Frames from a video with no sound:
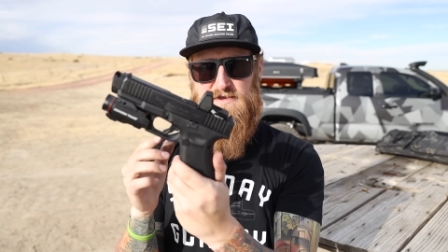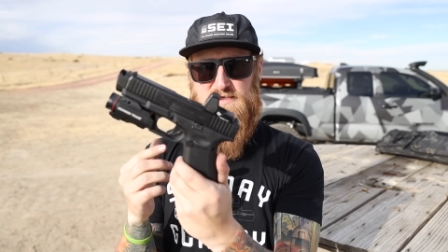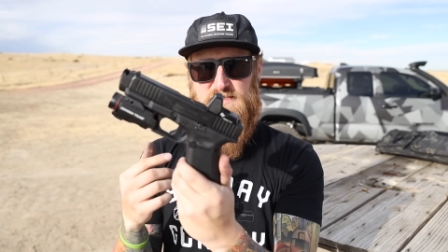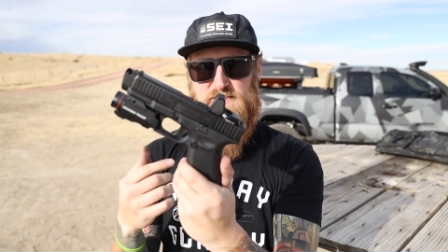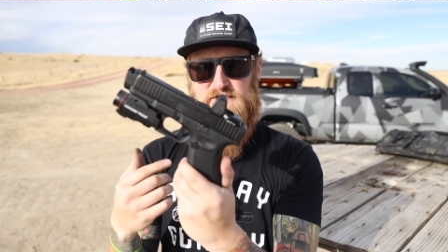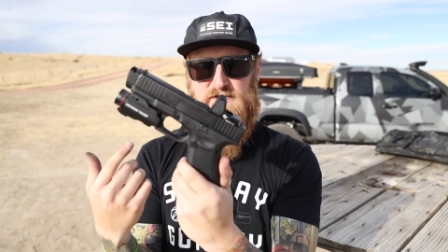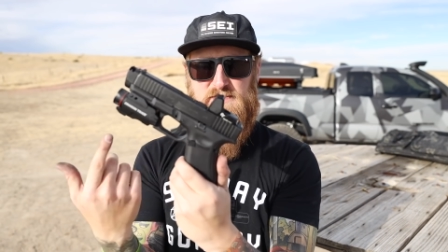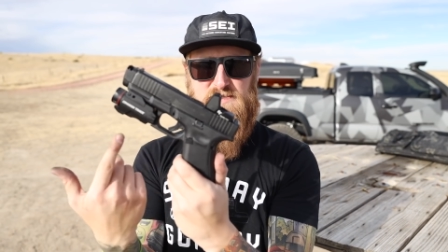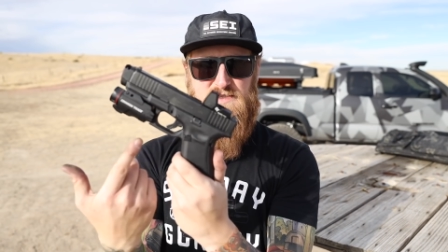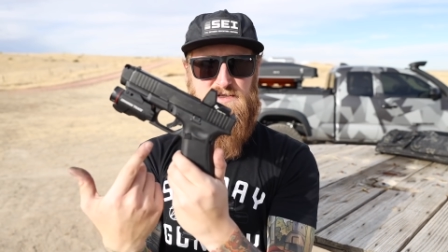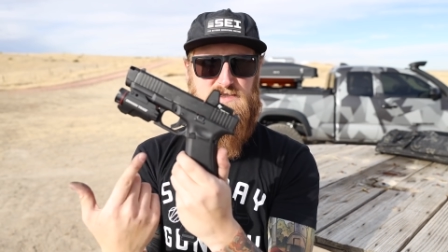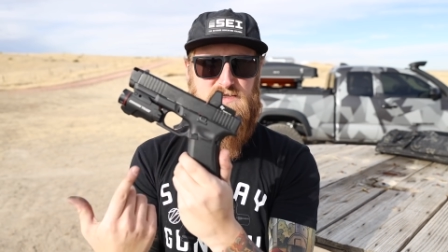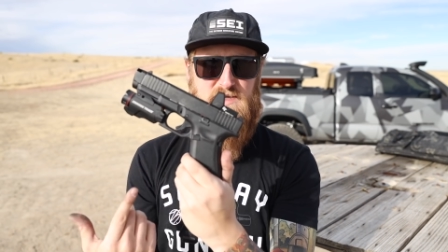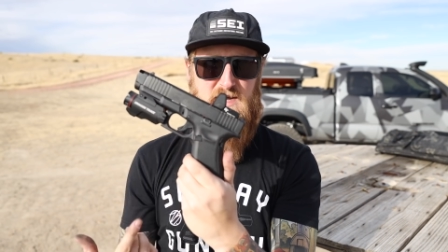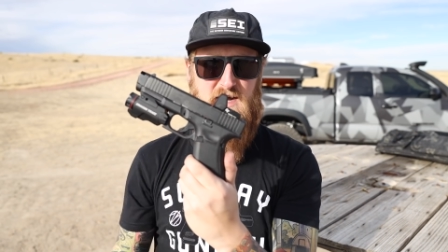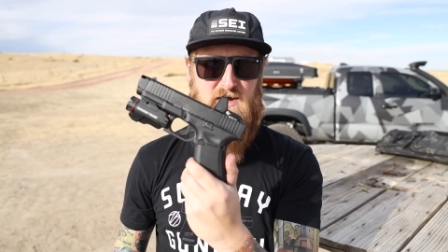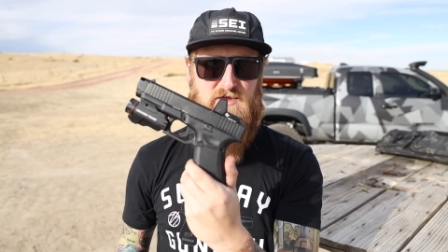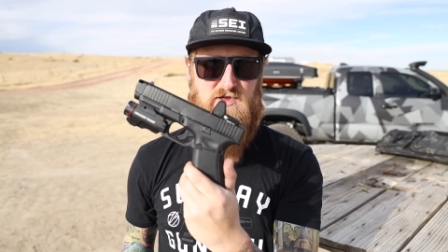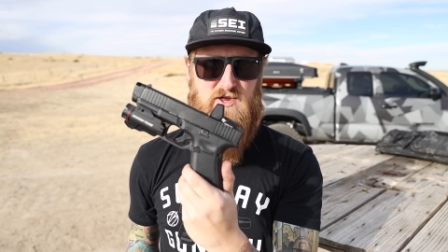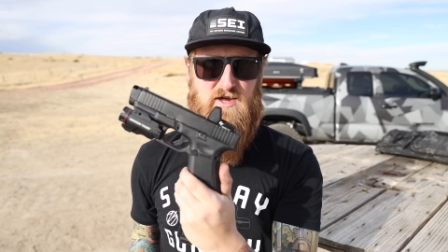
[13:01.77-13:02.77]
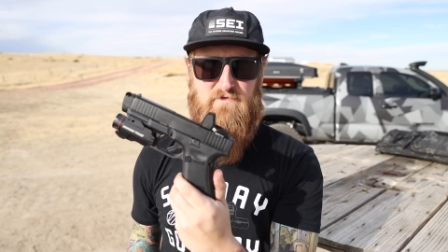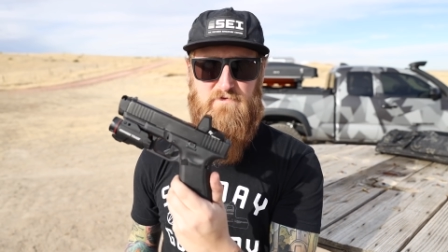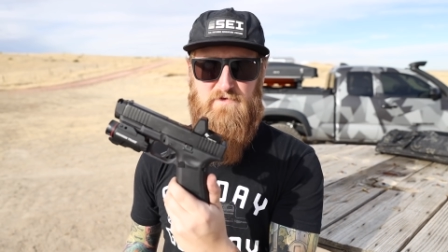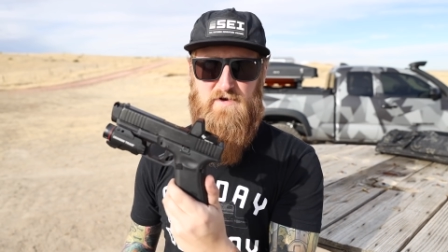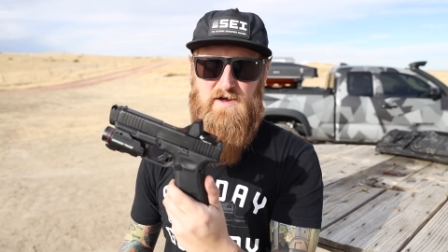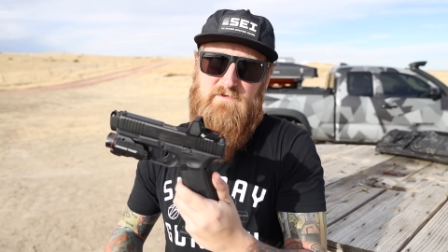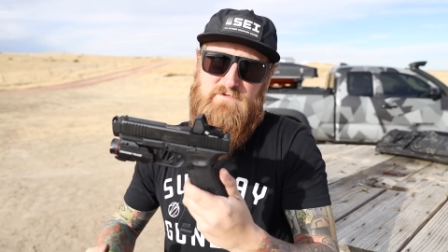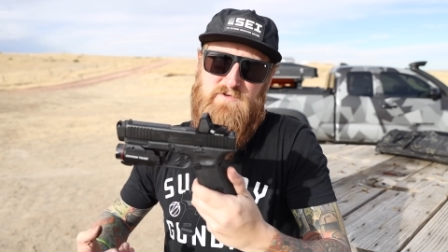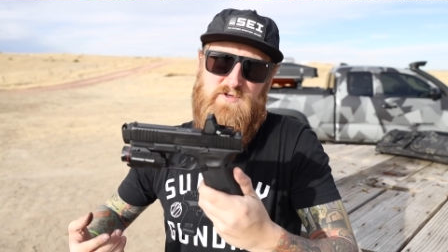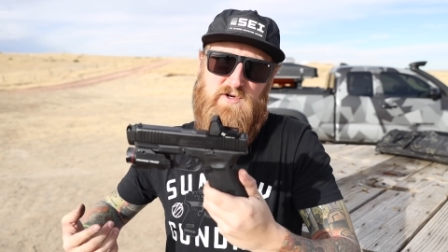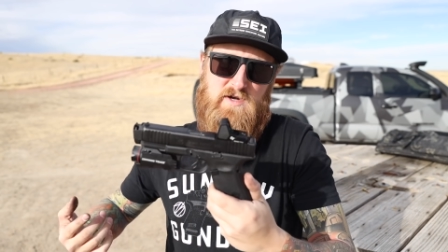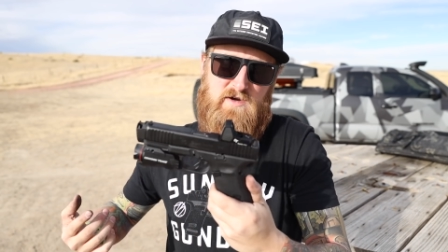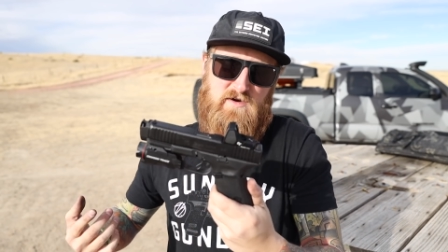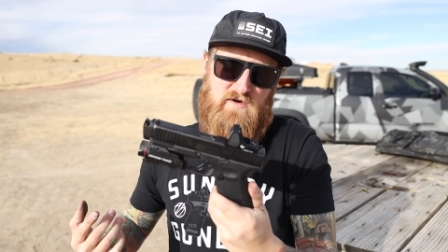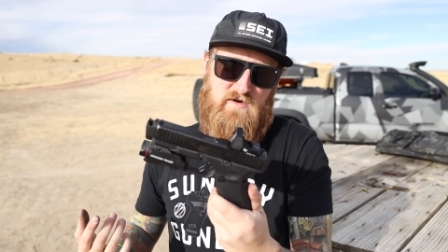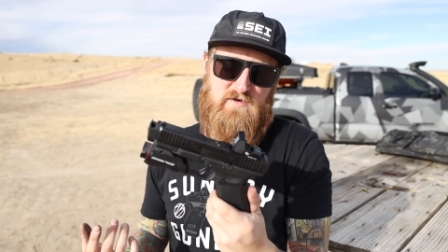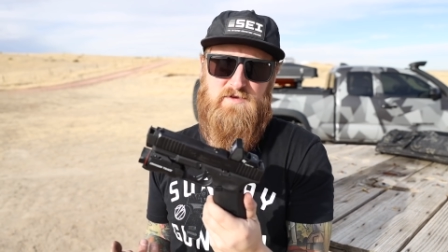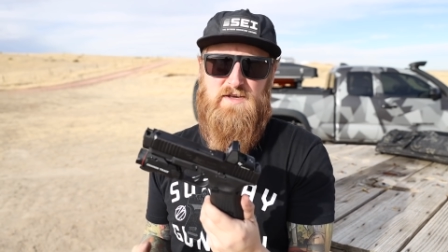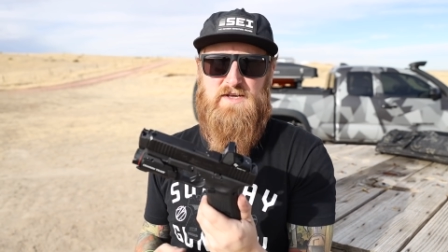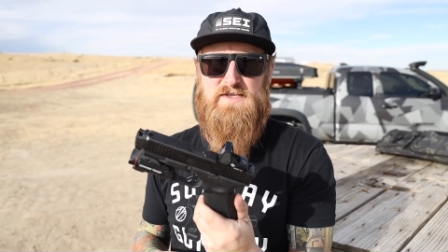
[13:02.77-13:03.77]
this is just a stock Gen 5
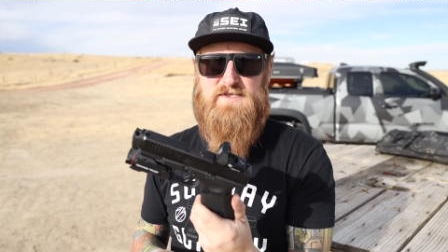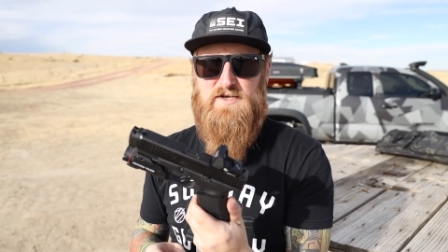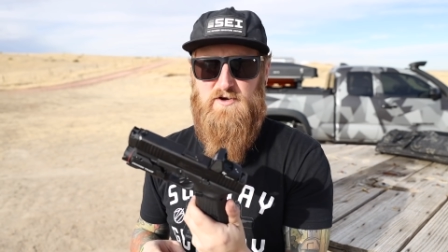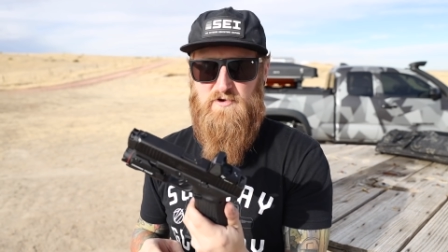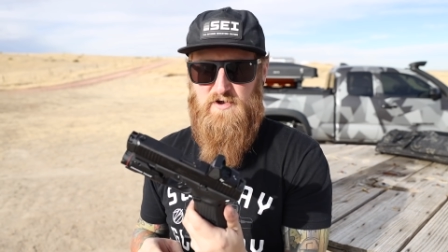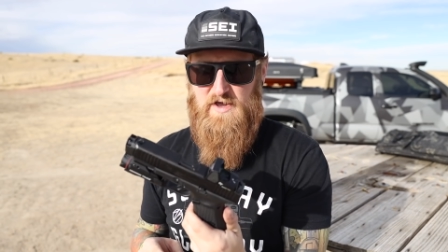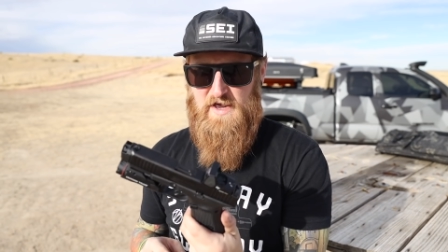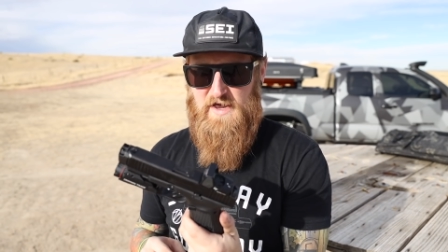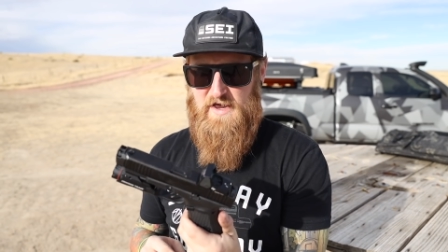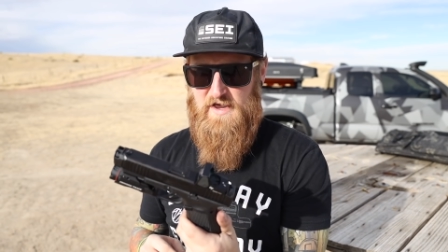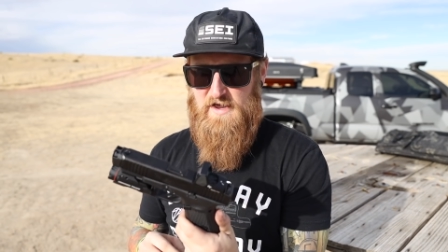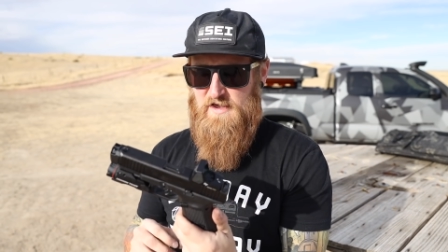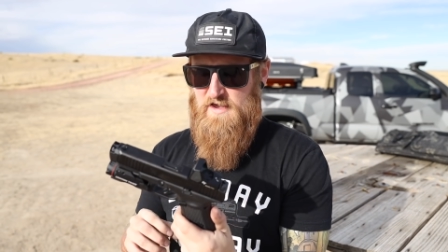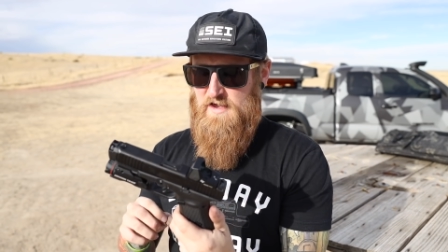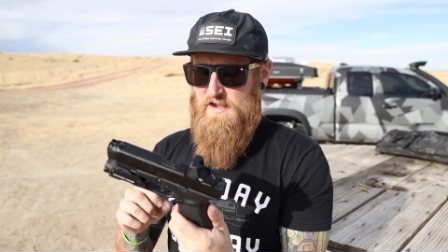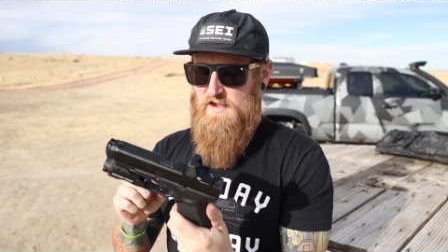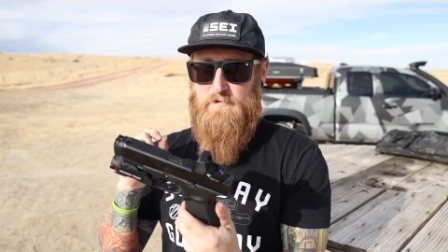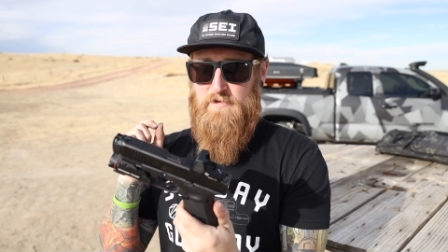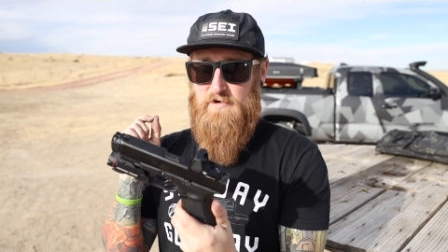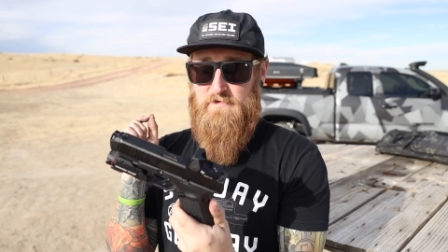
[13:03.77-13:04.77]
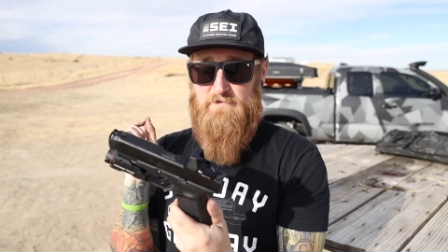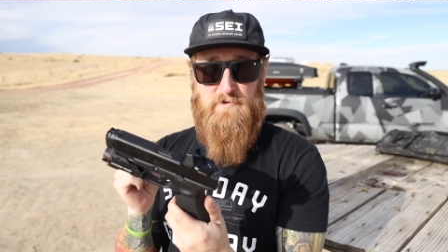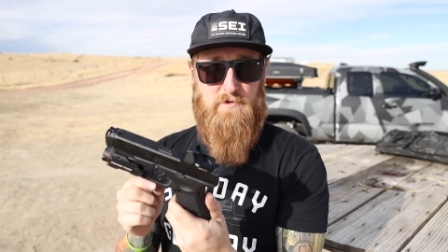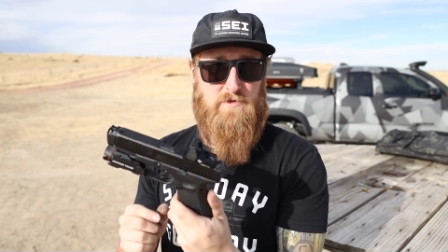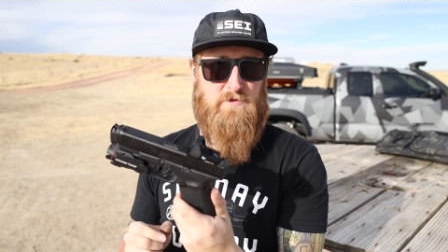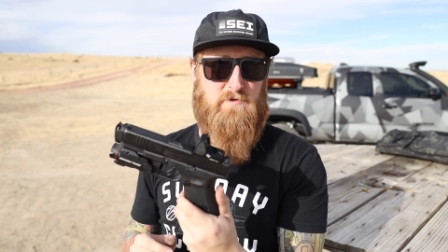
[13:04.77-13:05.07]
trigger, it's okay. But if you